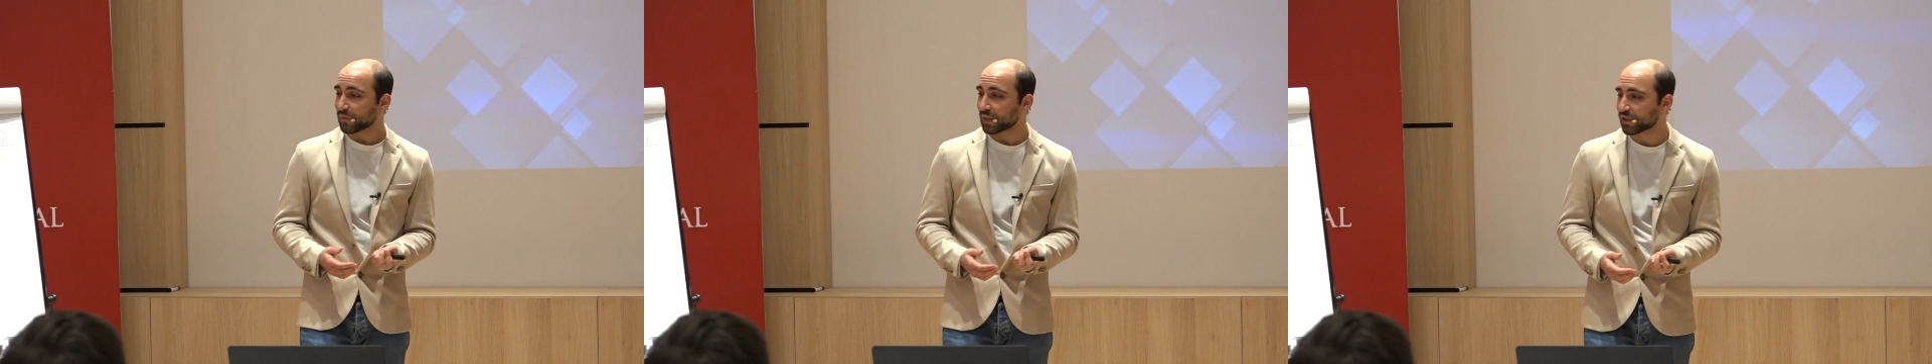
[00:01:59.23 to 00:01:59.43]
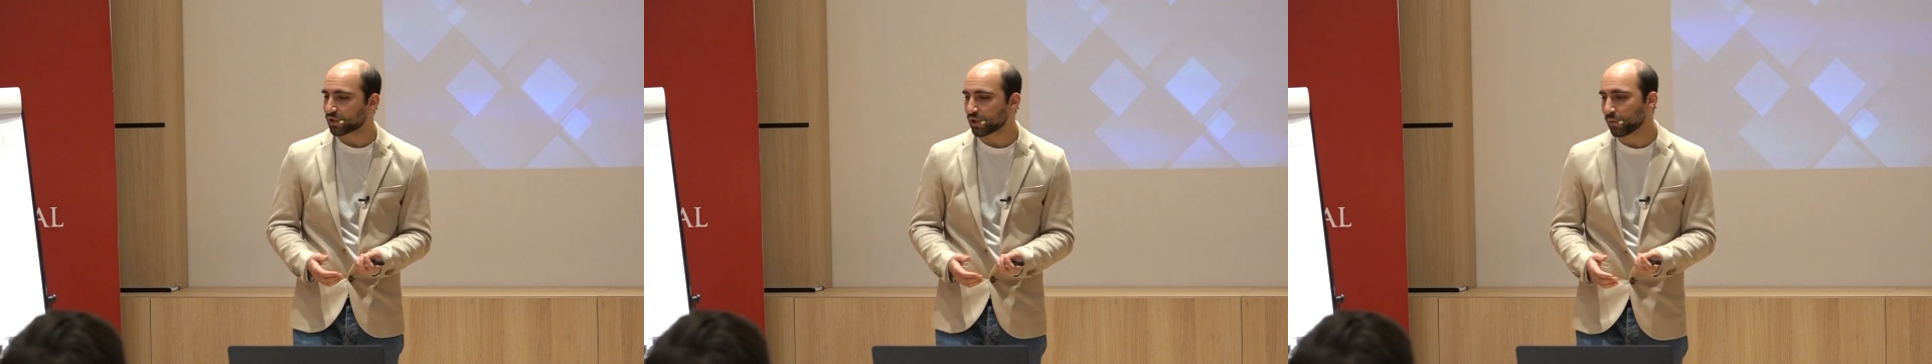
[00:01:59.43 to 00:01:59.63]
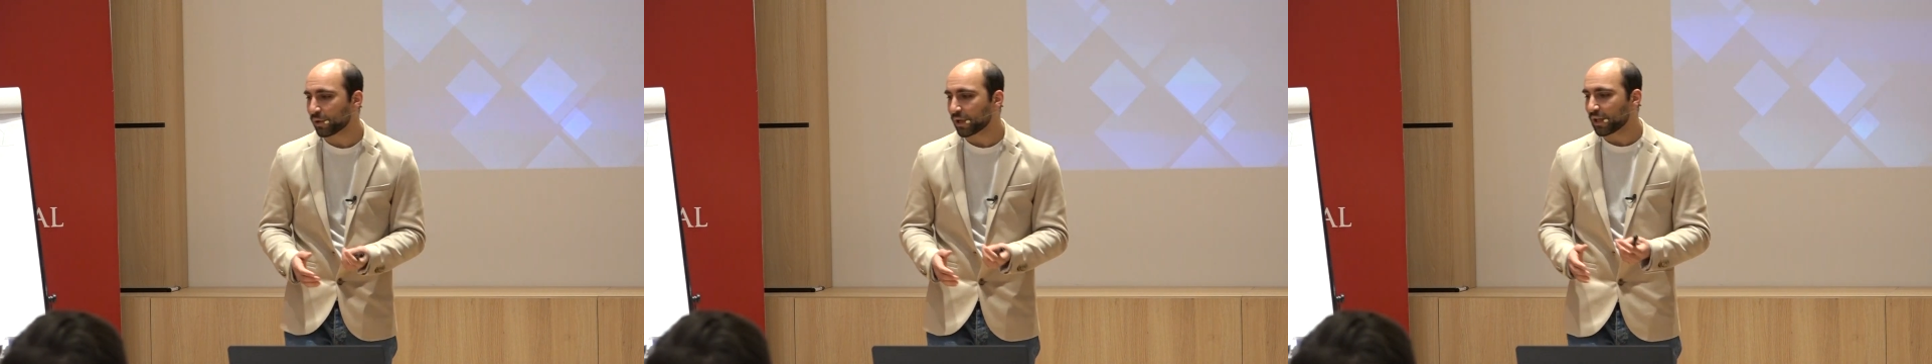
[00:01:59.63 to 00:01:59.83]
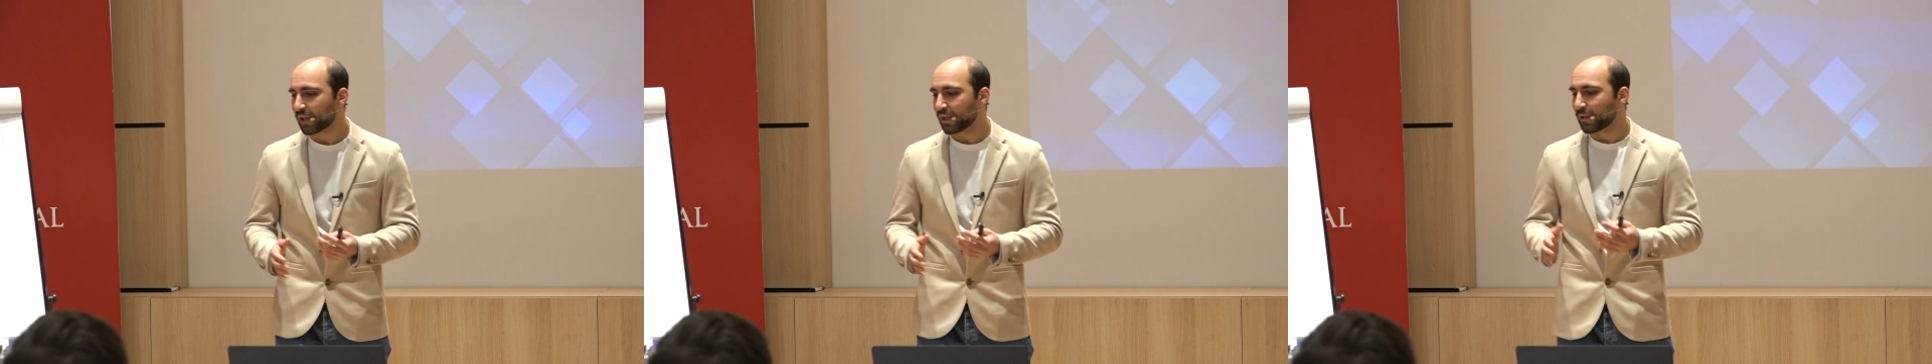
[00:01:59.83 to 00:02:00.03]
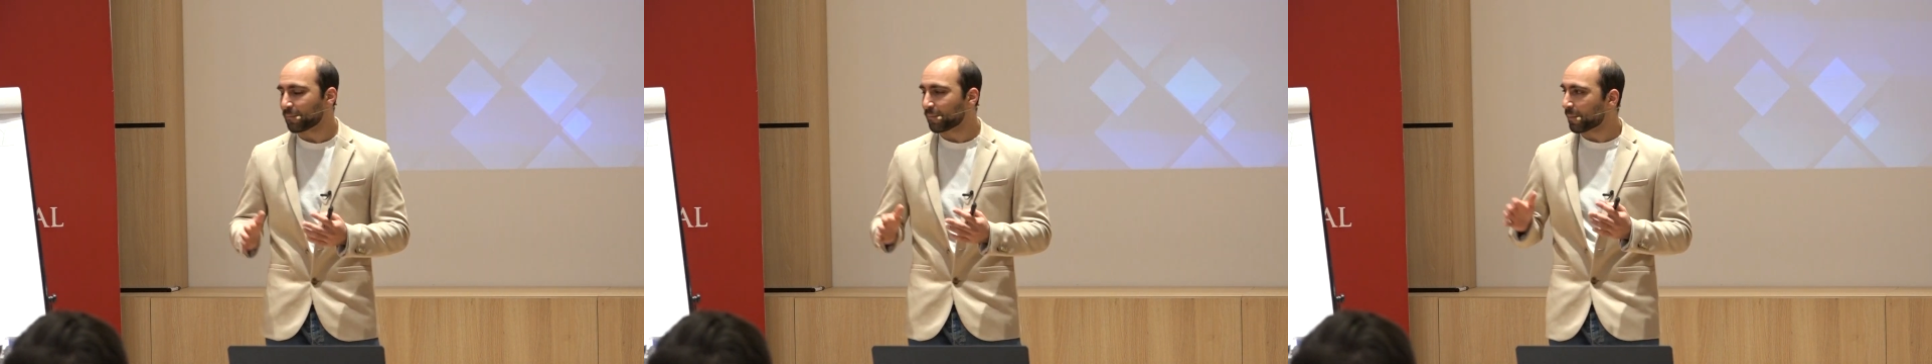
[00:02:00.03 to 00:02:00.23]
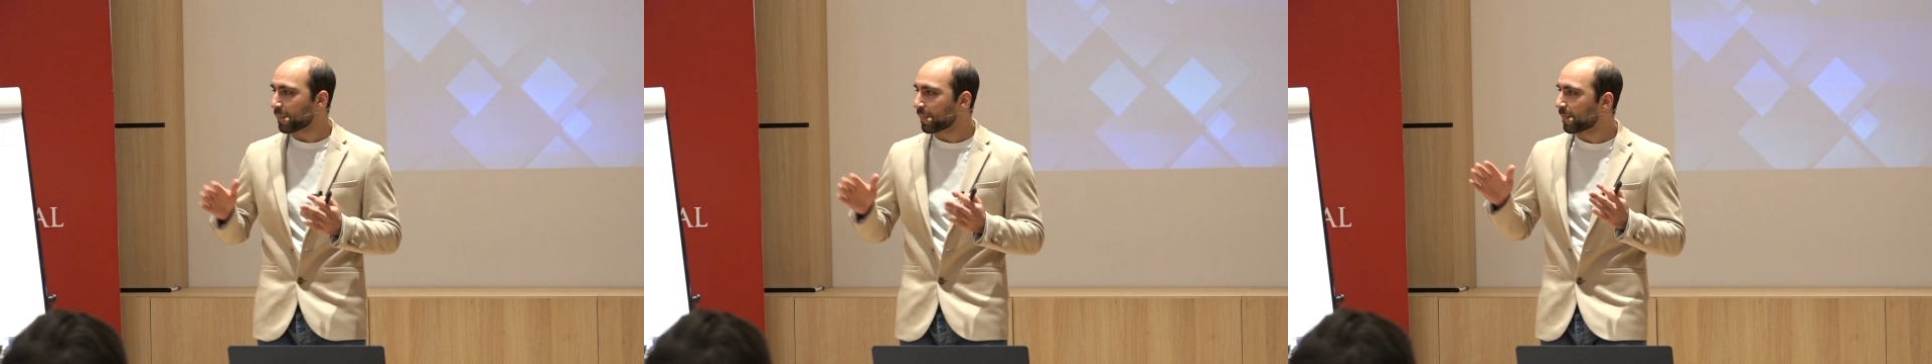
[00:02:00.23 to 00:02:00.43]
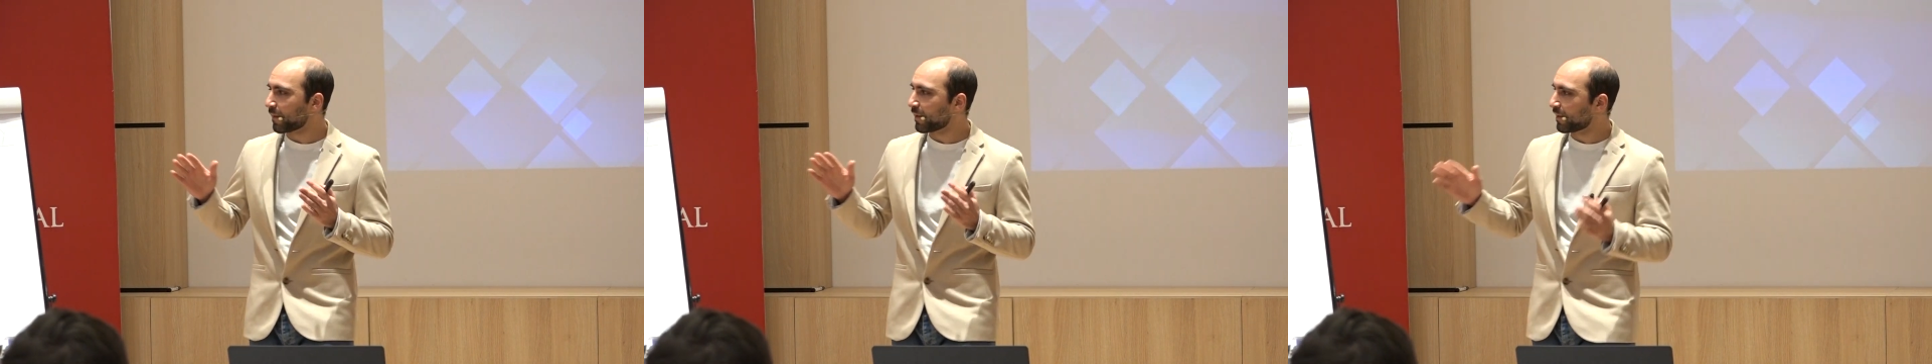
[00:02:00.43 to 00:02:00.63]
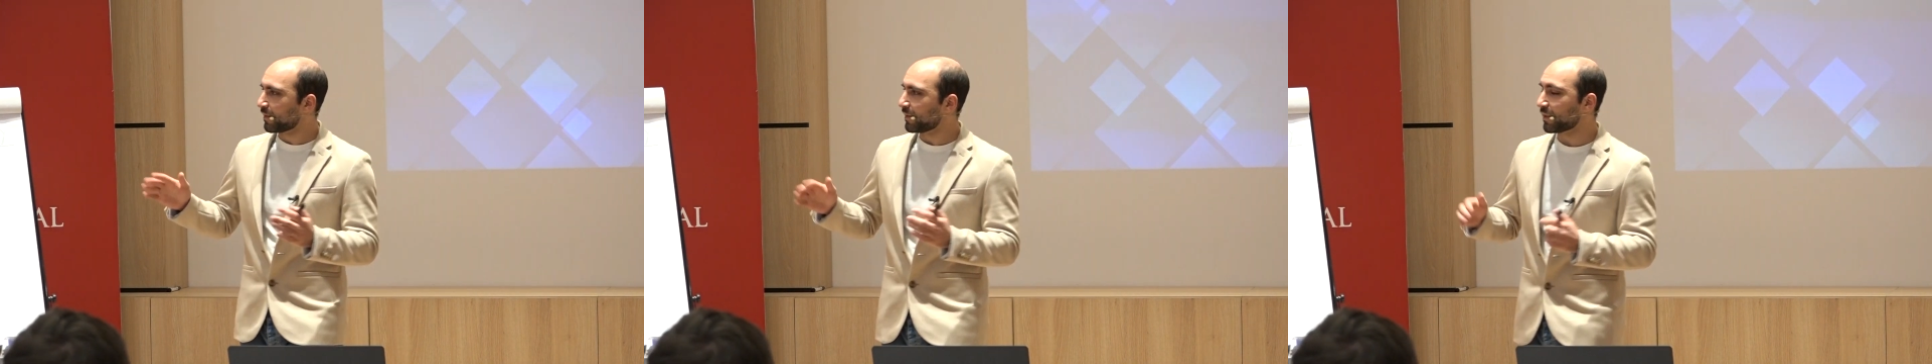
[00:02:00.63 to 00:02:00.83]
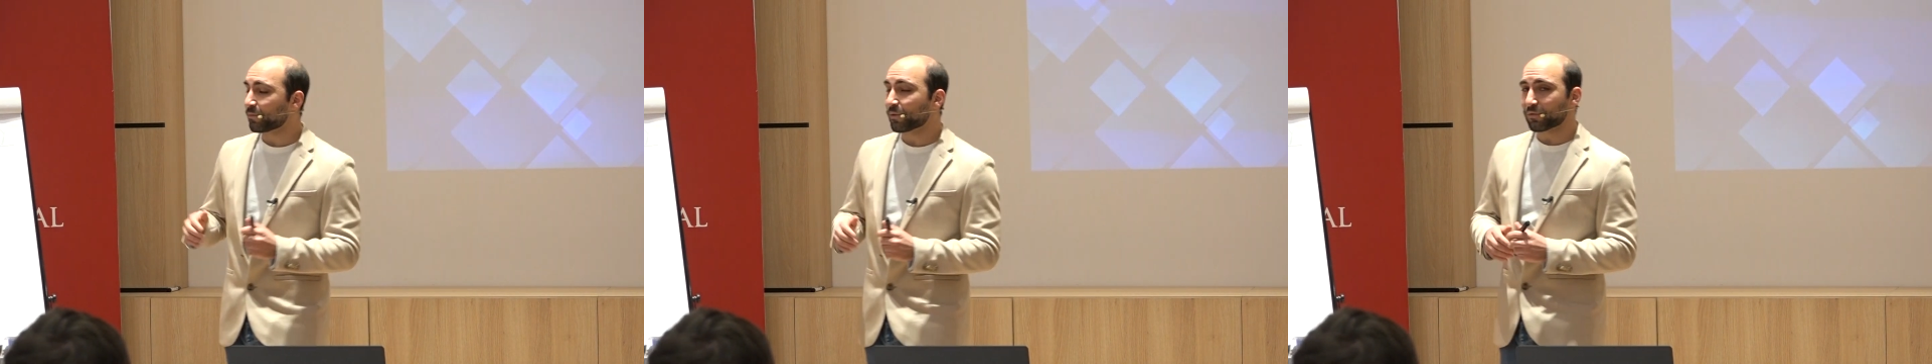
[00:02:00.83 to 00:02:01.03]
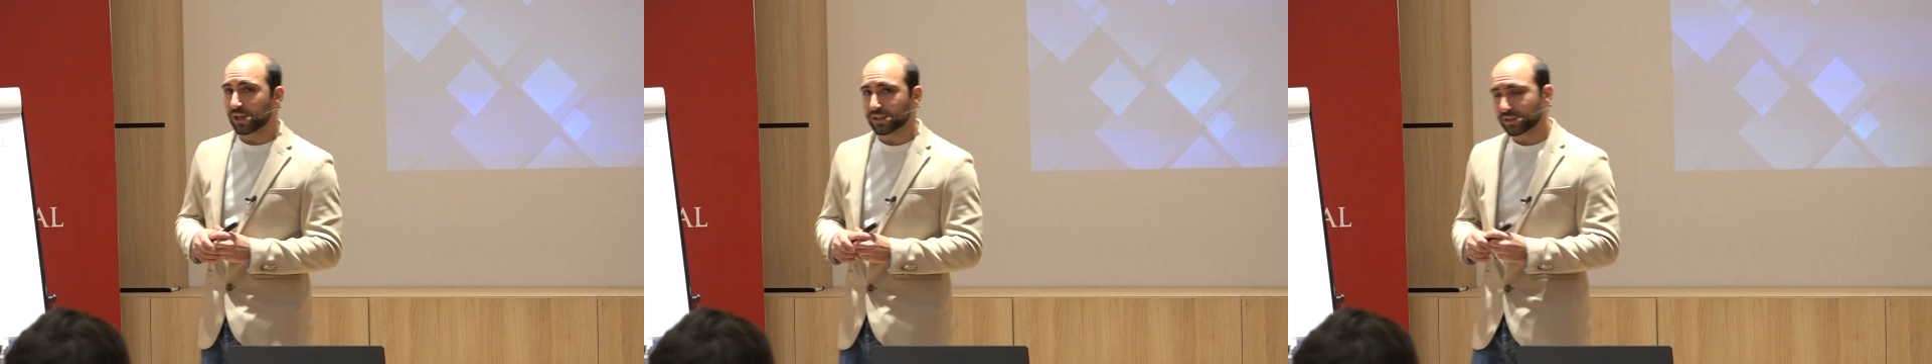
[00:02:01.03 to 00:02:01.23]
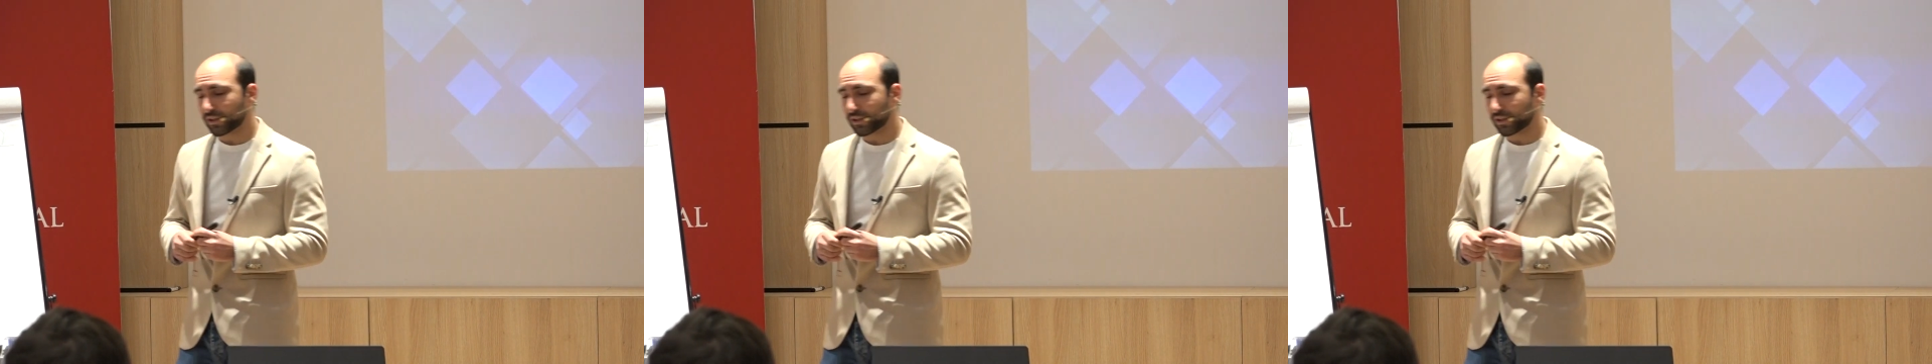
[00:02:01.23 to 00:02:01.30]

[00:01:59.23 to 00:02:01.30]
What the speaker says: So let me write